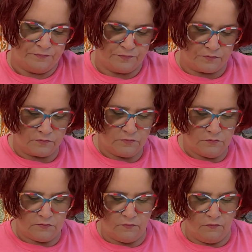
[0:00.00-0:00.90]

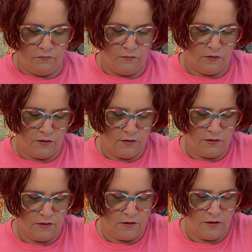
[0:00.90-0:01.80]

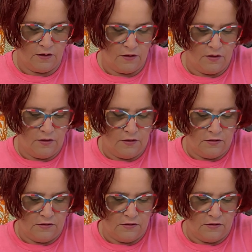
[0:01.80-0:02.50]
[no speech]